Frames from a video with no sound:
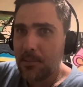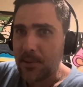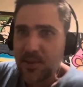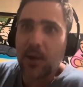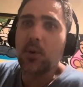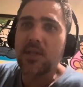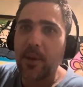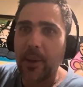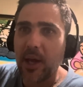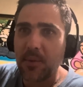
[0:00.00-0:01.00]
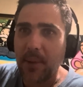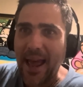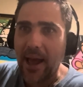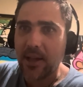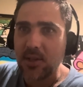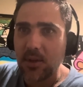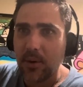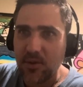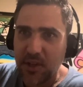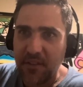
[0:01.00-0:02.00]
It's like what's coming out of my asshole.
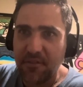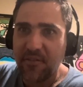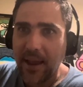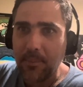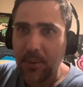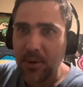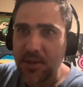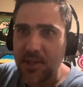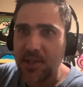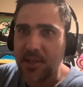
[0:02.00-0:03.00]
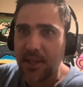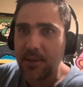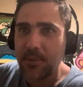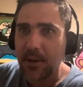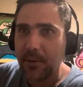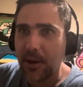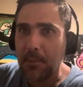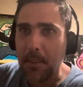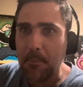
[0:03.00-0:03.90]
There's like vapor steam coming out of my